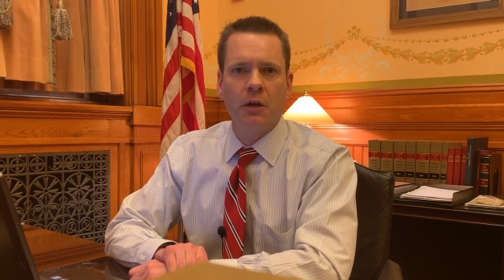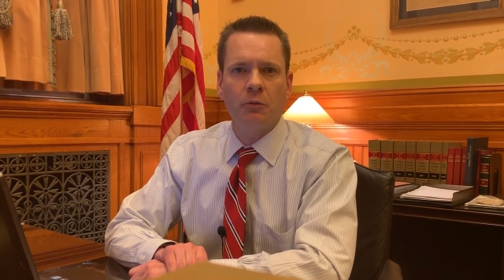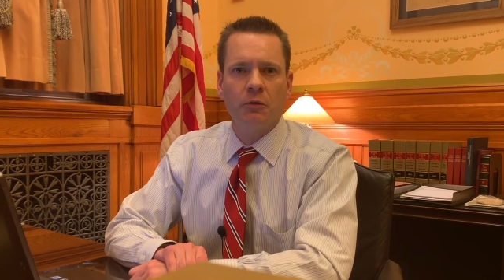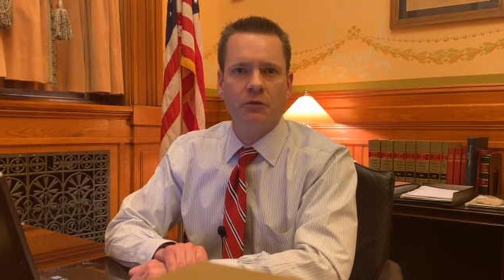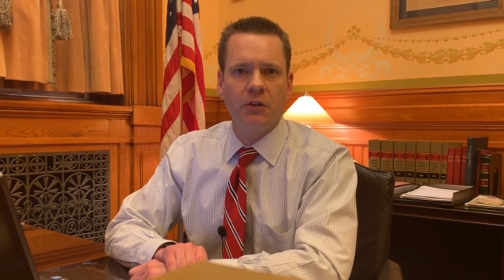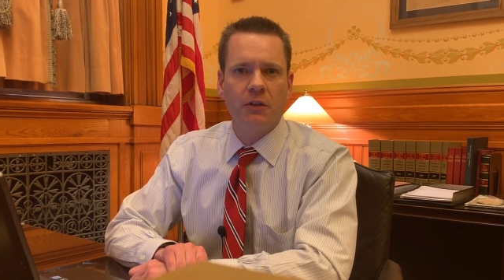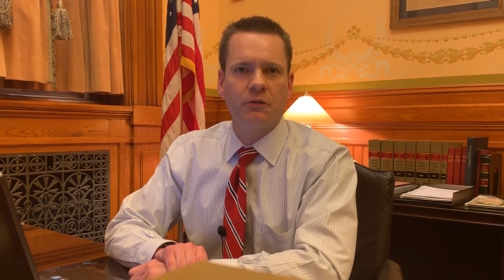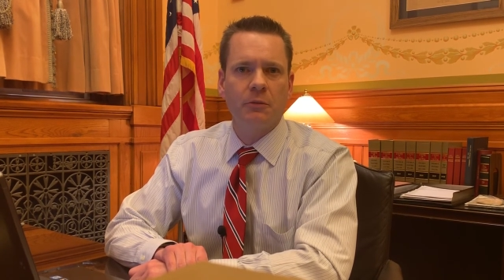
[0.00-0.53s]

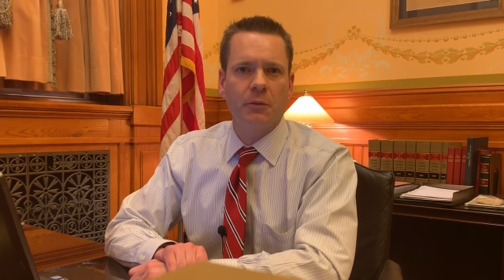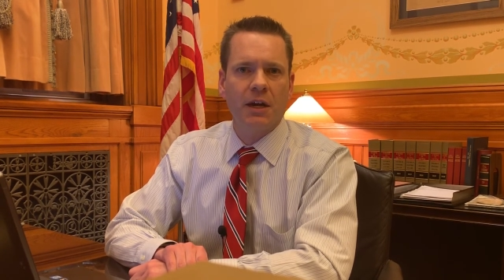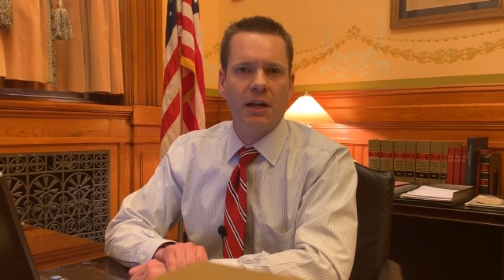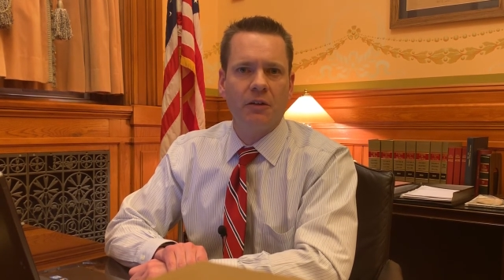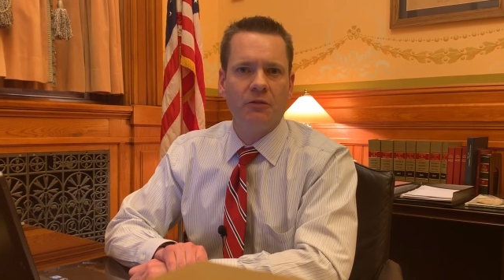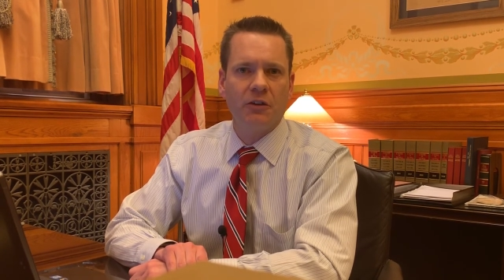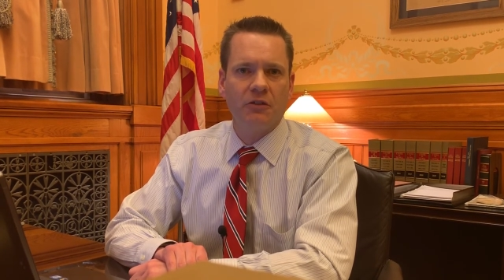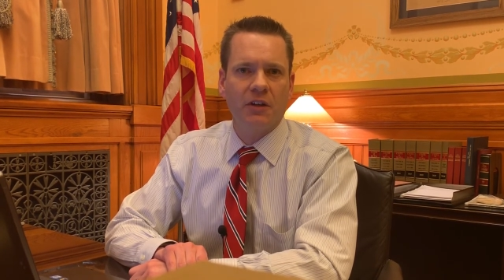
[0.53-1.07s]
receive some
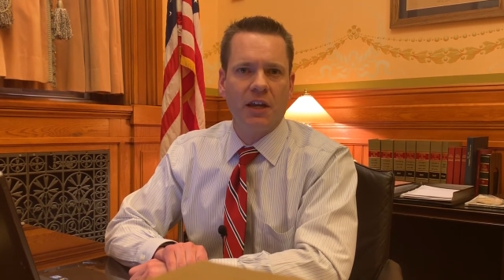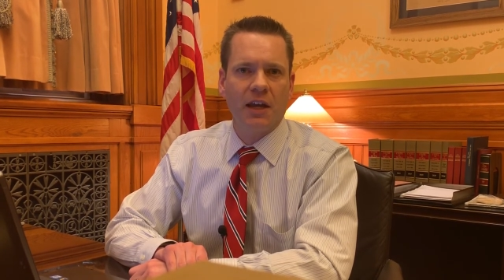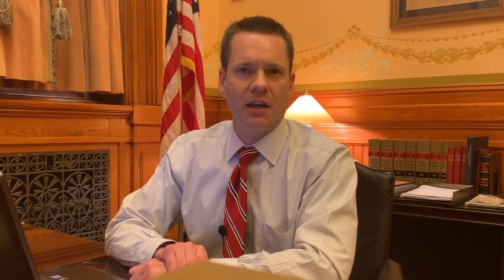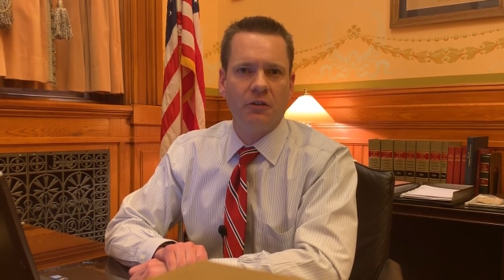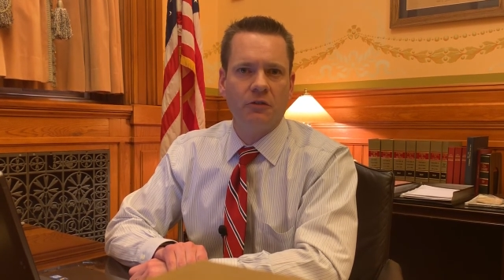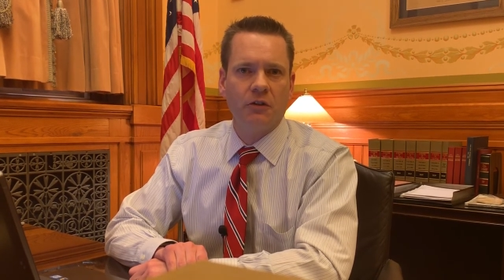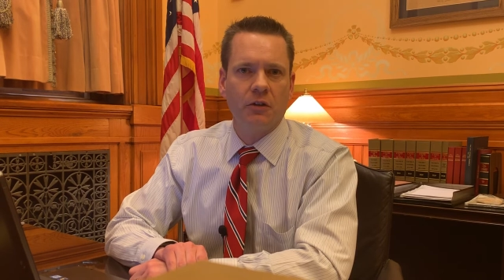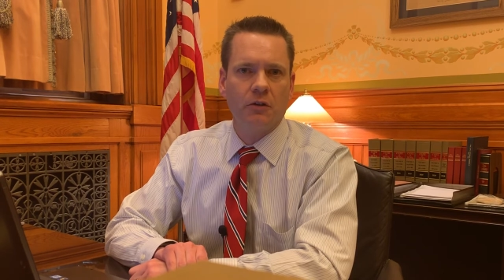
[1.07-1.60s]
kind of
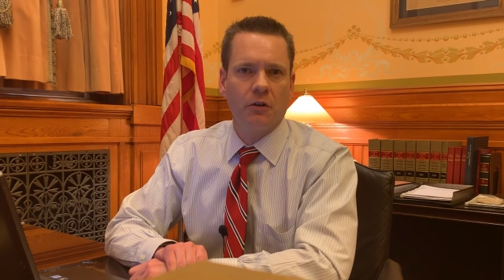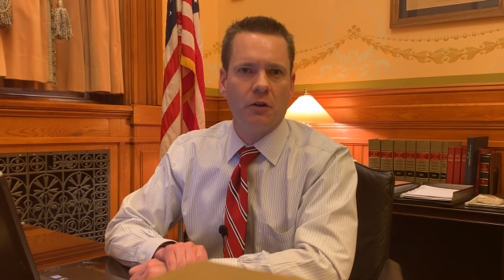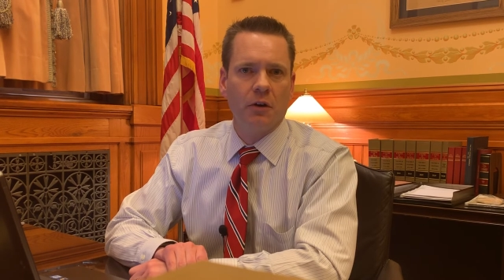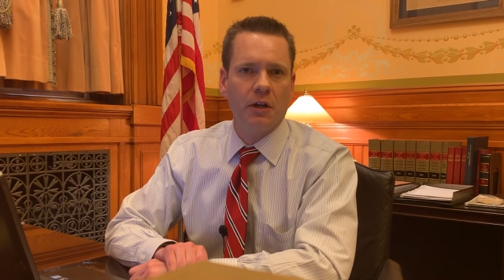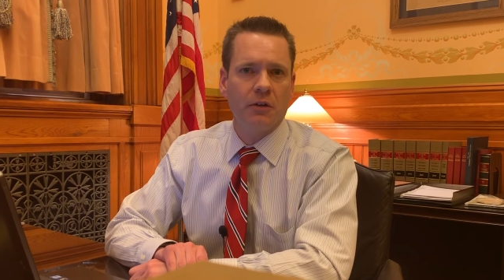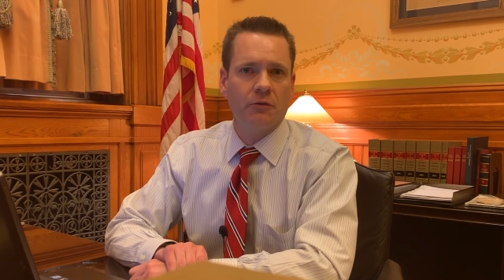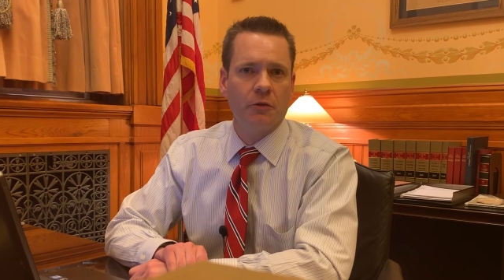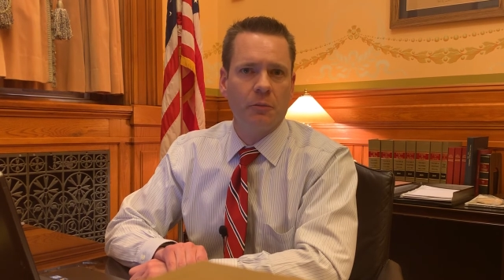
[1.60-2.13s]
education
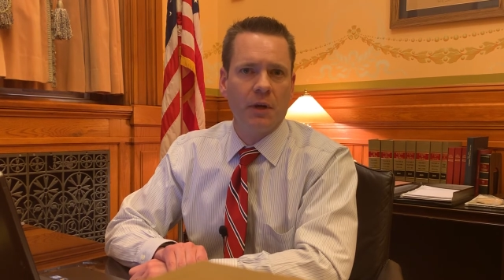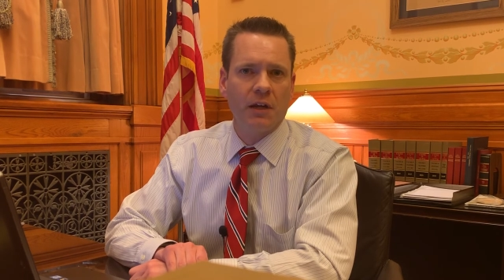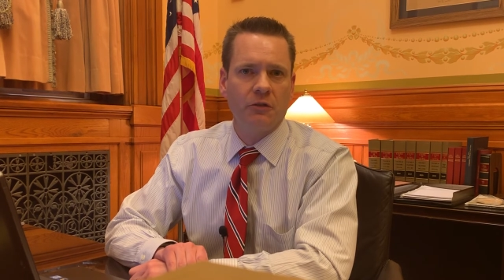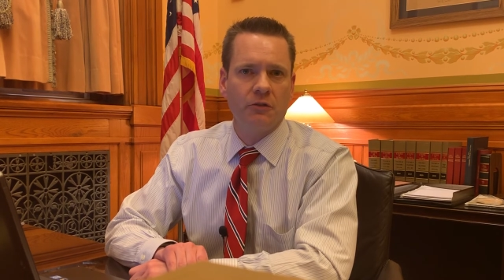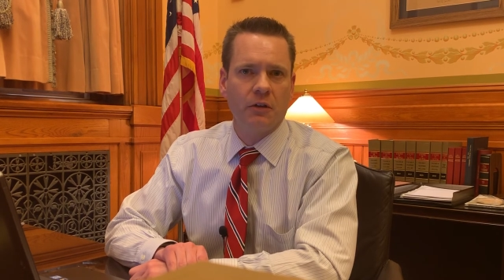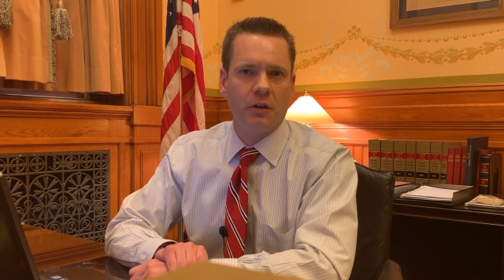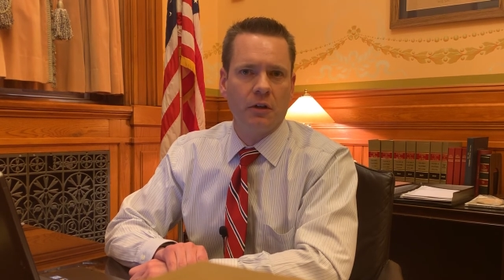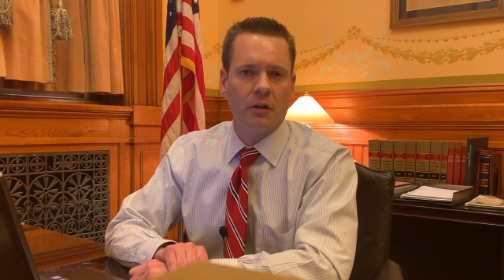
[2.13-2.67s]
or
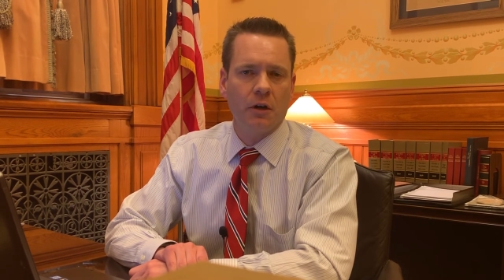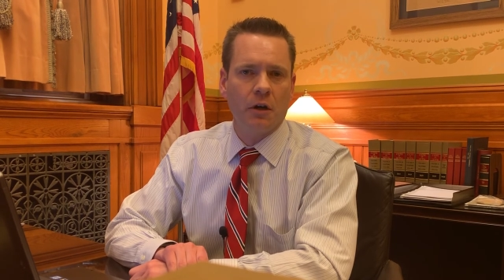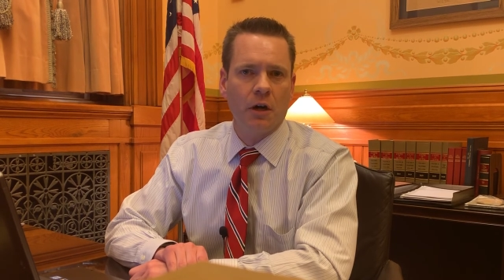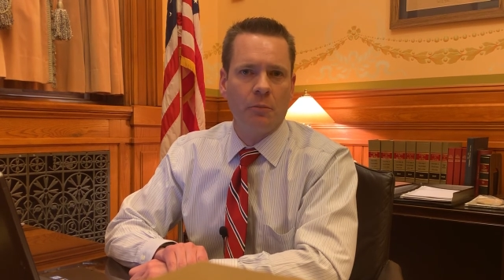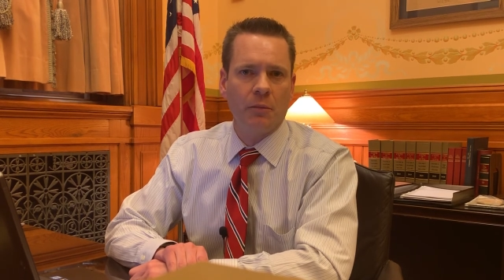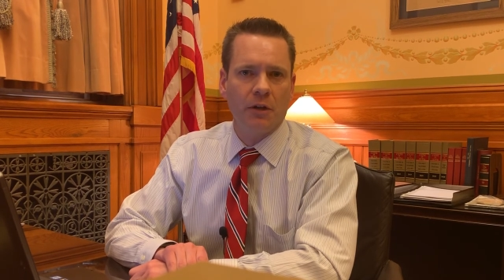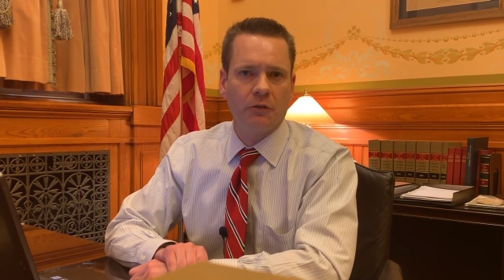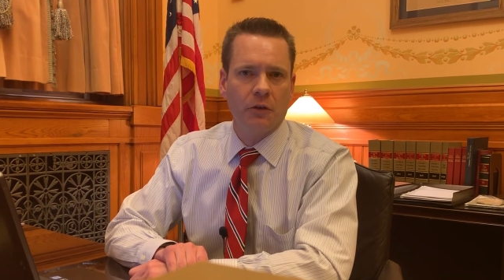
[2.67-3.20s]
information
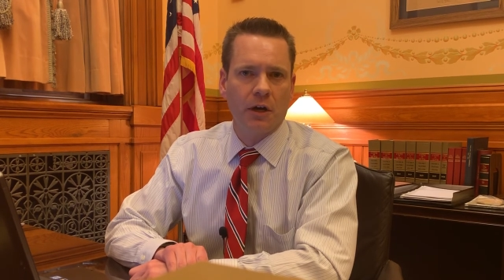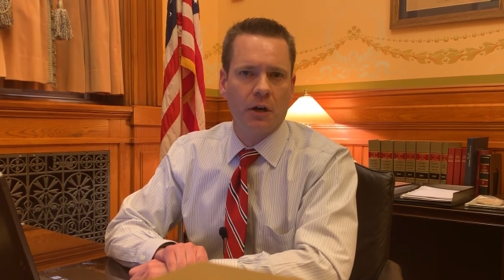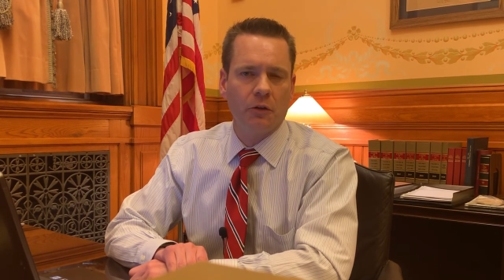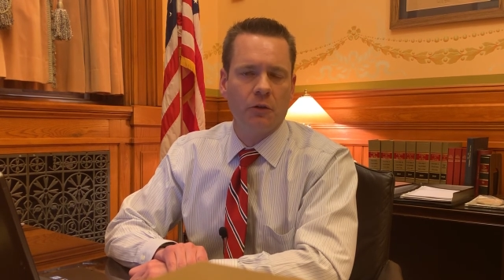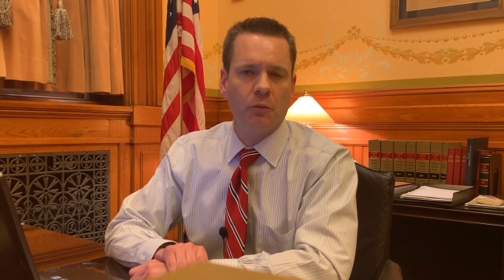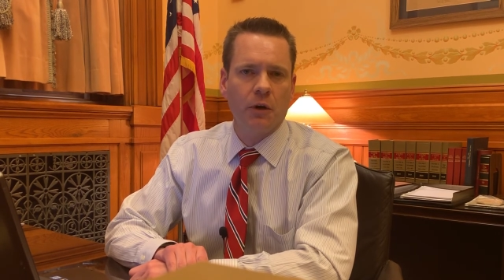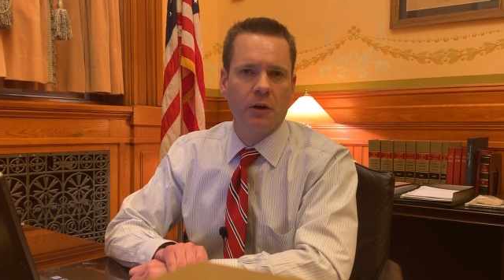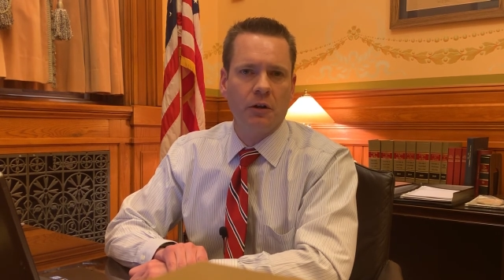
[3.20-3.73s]
on mental
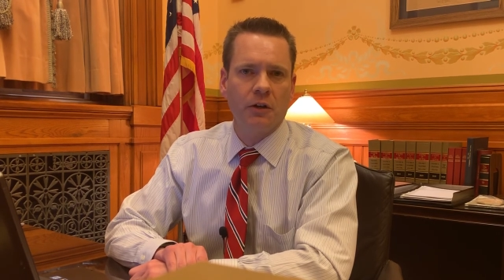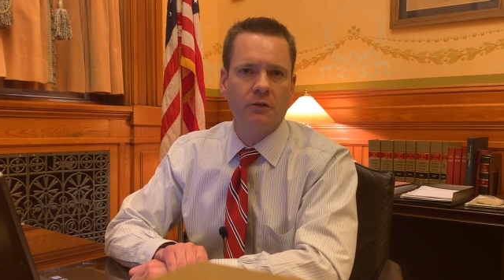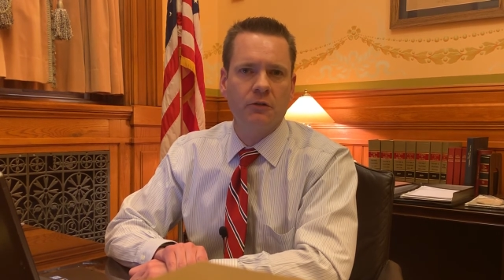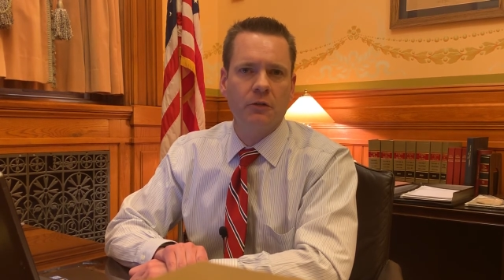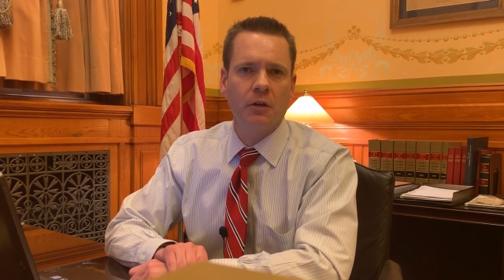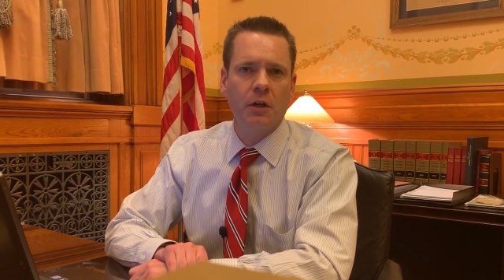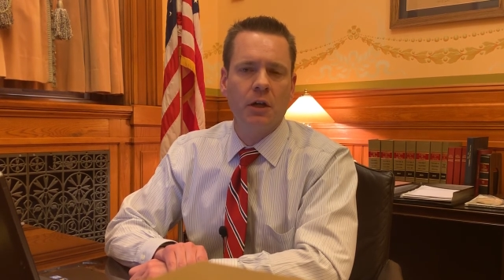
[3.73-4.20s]
health awareness,